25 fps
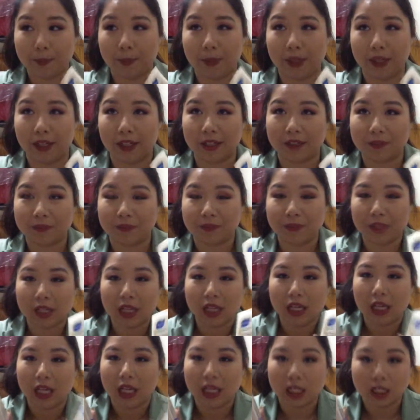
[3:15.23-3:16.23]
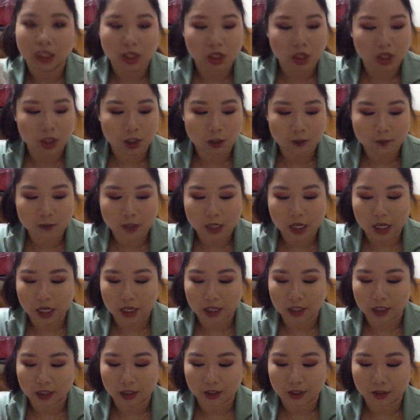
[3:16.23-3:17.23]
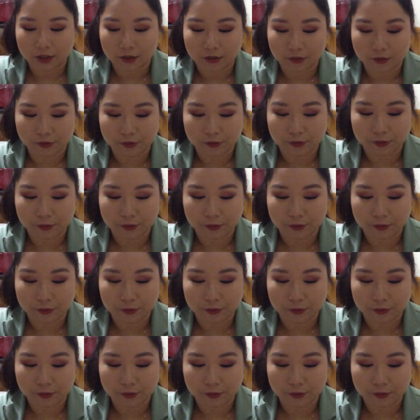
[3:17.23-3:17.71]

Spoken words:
but in terms of